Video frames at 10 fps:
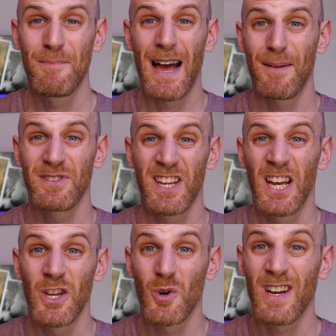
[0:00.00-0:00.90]
Perhaps
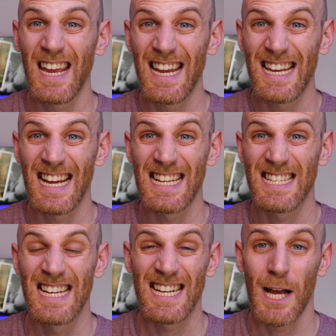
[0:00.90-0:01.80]
your kid
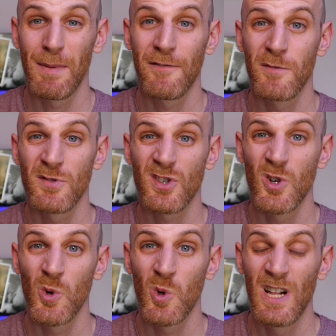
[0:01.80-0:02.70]
has come in from
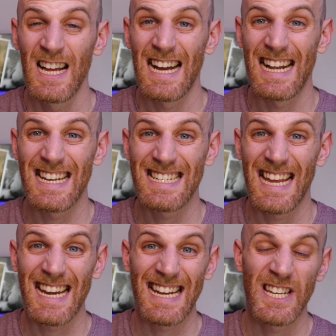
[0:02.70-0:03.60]
school and he's
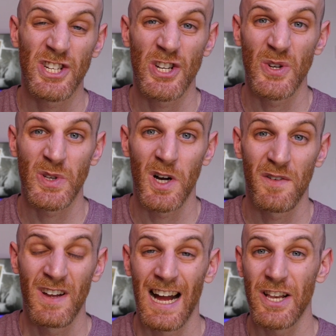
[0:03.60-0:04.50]
taken his shoes
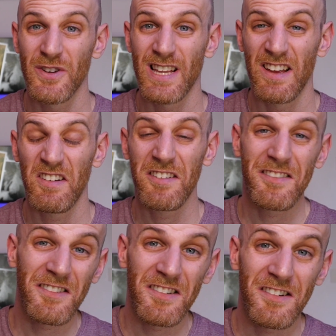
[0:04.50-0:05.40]
off and you say,
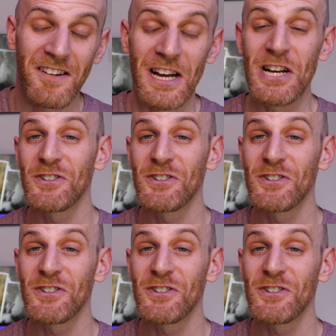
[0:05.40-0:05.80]
"Oh,